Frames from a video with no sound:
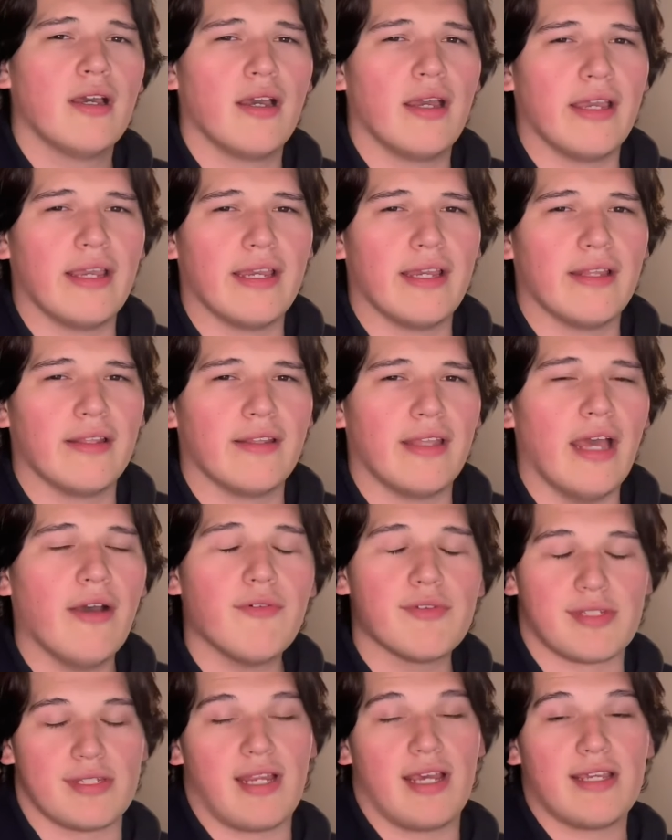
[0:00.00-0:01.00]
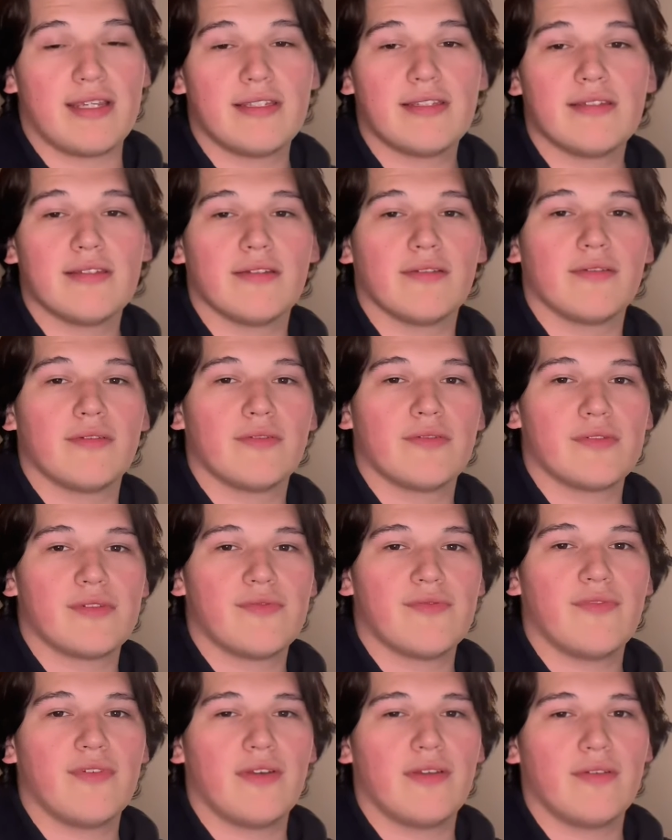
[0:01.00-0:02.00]
And that was nice. It
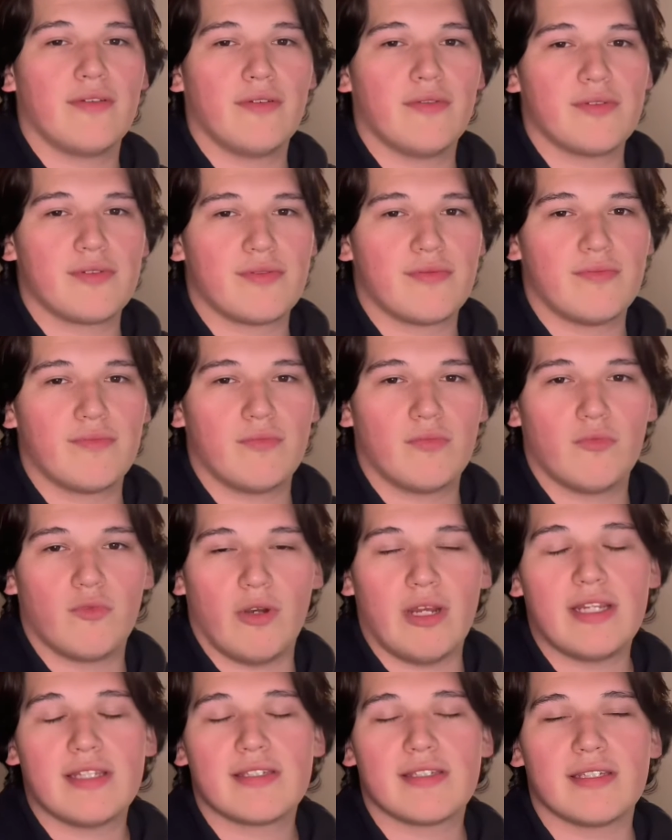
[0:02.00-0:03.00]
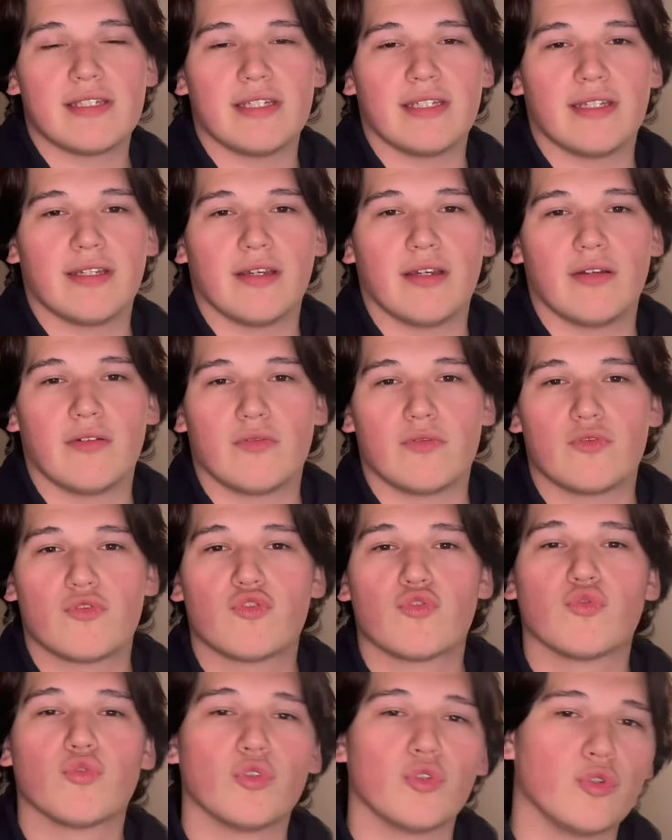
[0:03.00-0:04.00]
was great seeing a
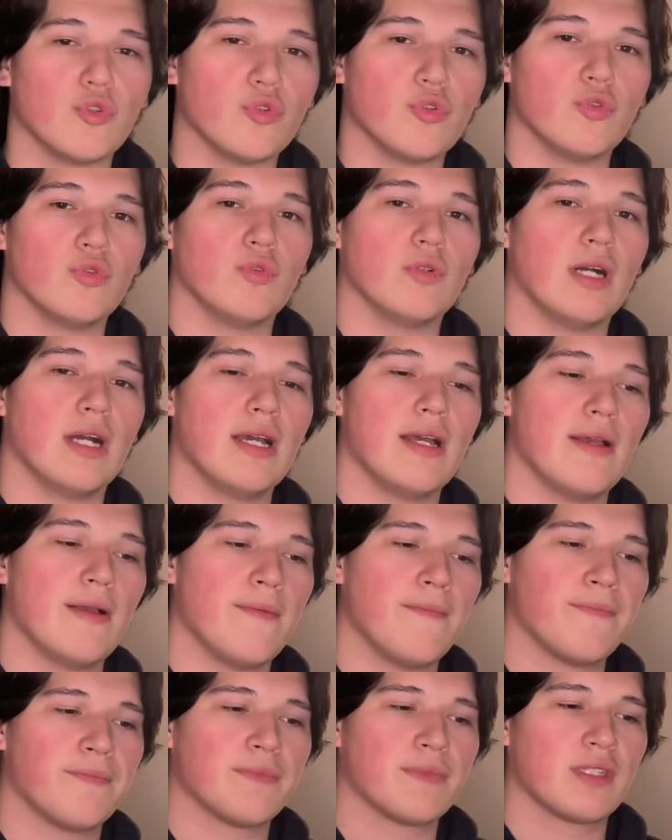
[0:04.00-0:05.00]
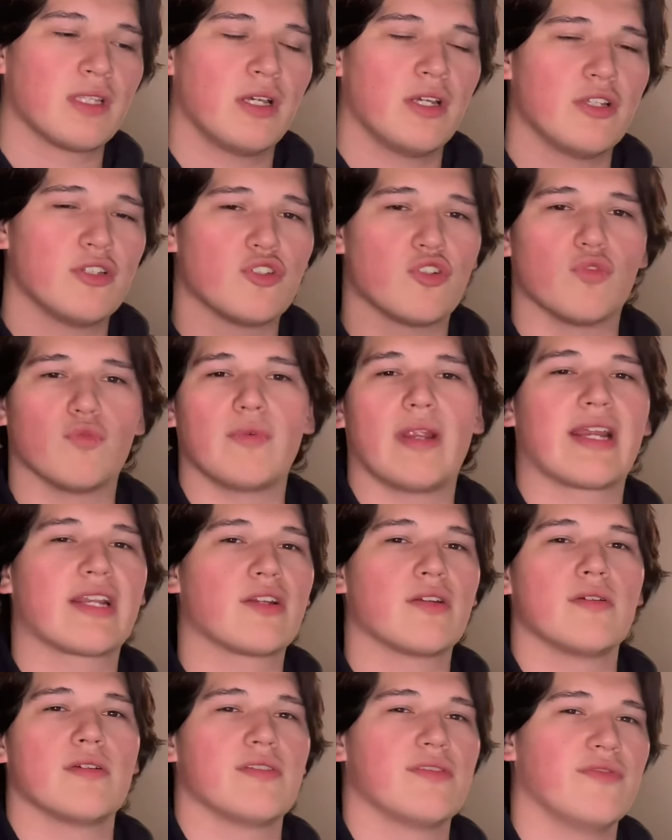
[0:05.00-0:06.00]
true
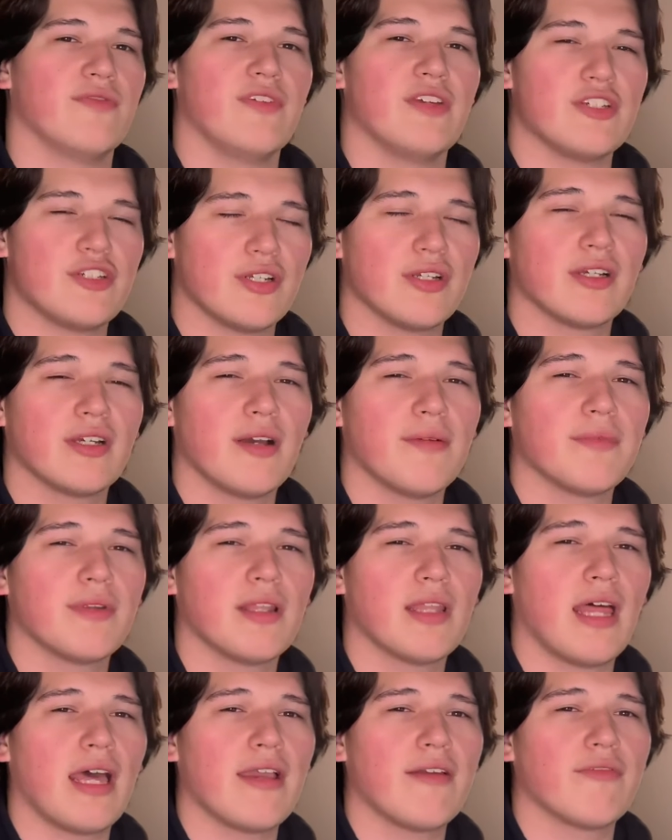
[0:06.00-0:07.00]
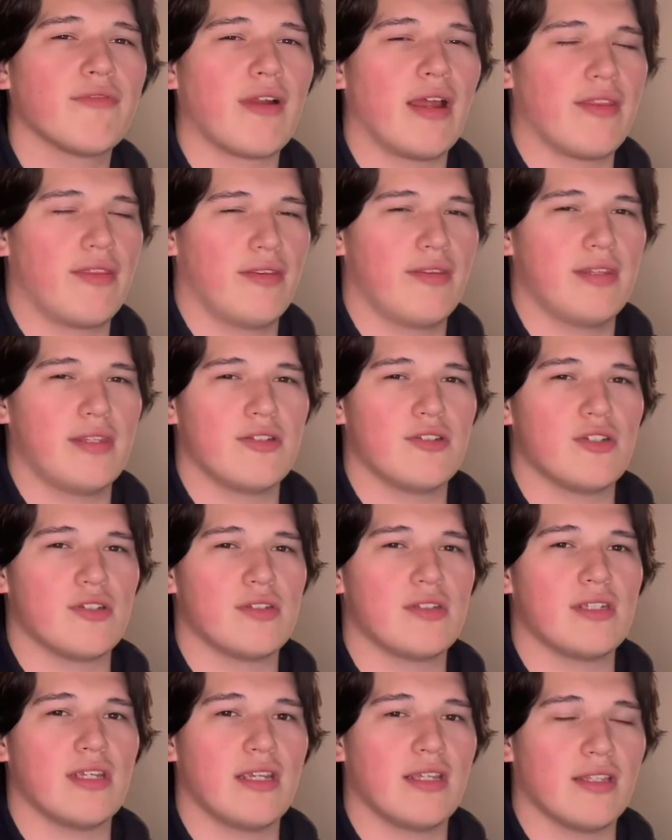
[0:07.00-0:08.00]
director's vision come to life rather than
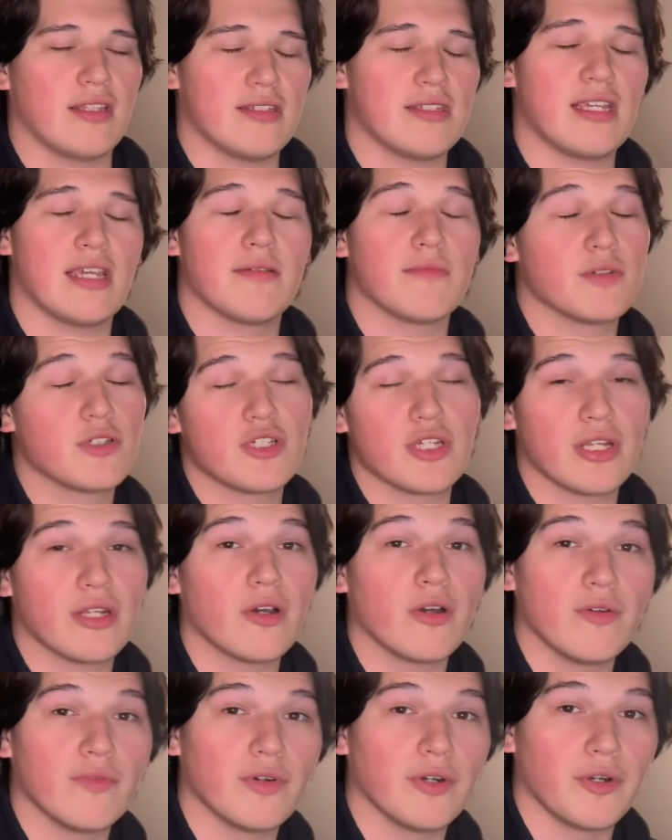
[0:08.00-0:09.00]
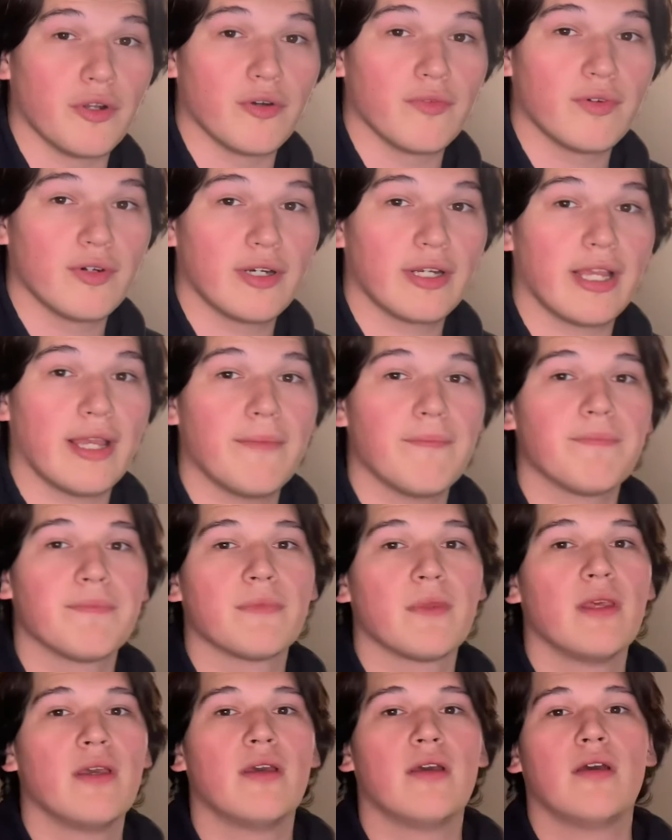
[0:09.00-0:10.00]
just seeing the same shit over and over again.
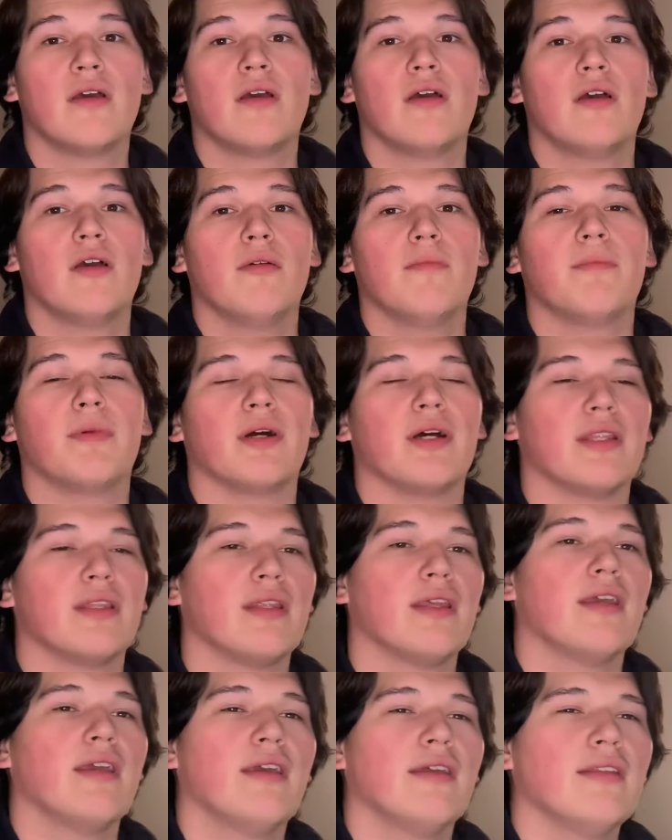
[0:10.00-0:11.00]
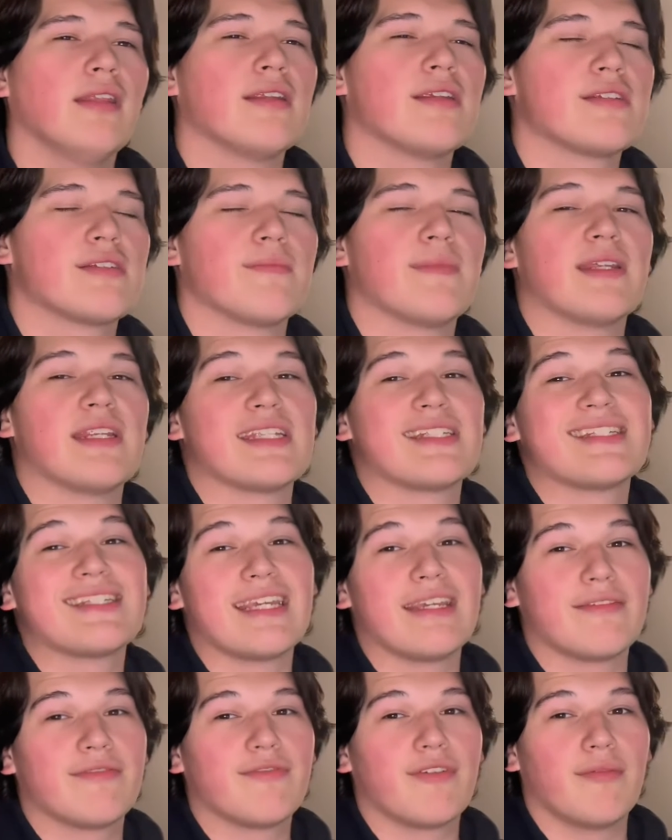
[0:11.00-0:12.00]
But that doesn't mean it's
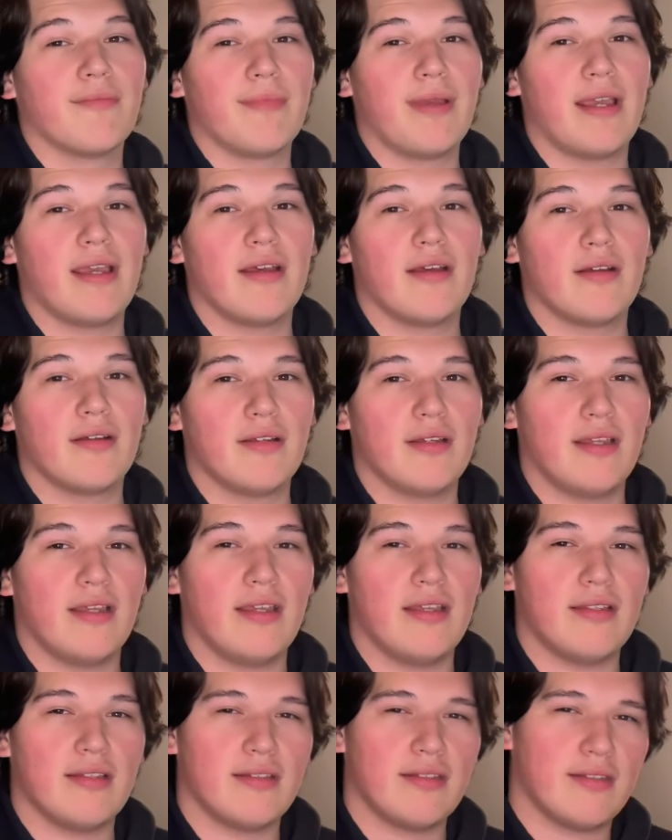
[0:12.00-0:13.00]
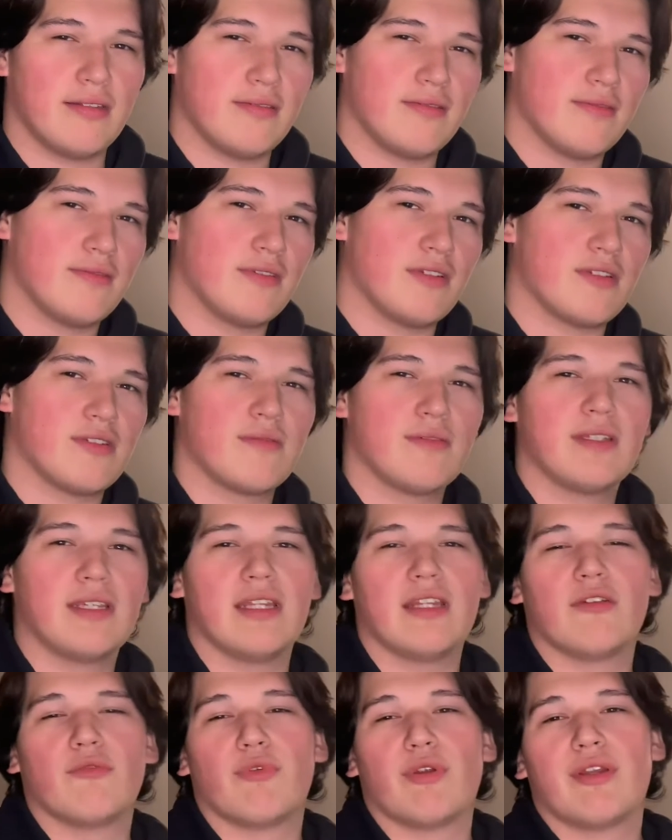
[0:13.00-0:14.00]
safe from just
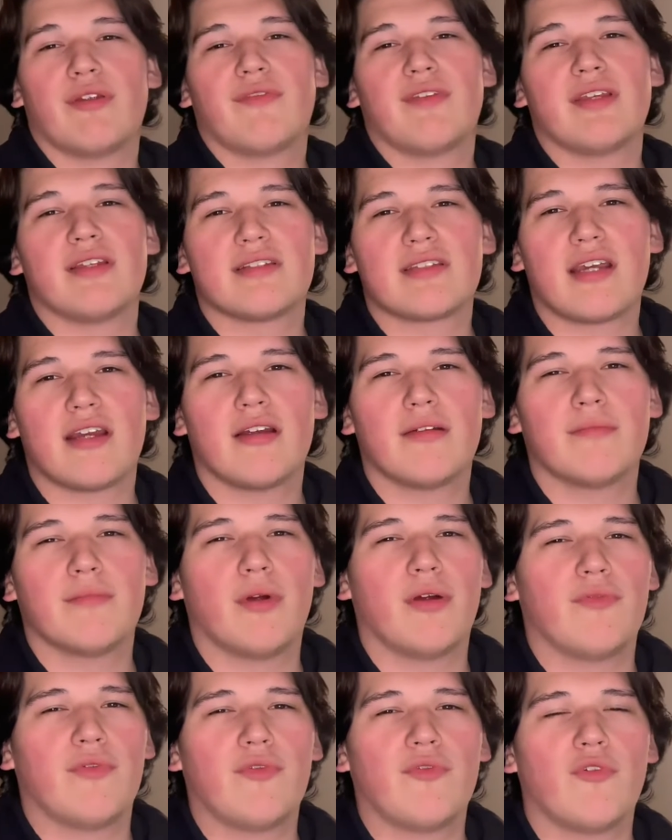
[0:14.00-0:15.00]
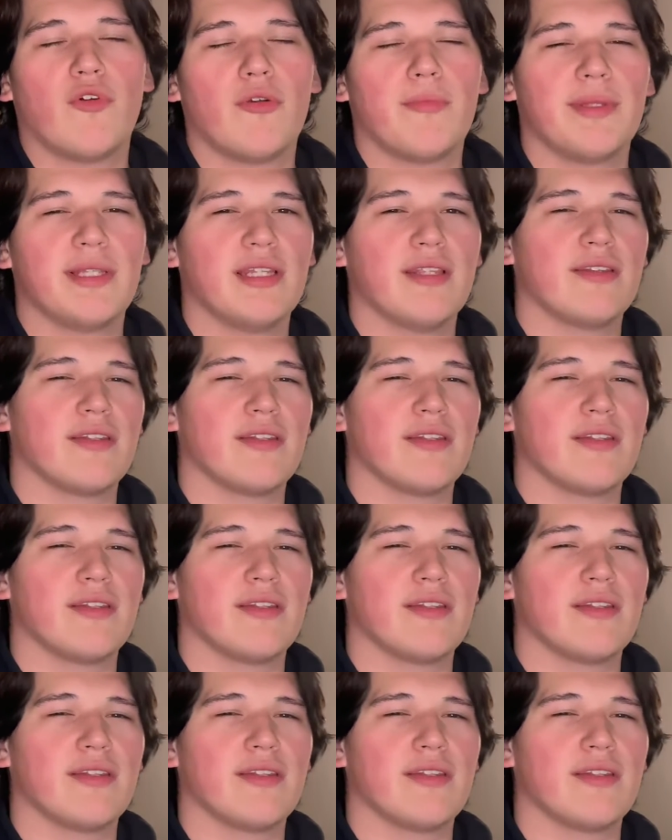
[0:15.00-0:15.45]
getting rid of the entire Marvel formula.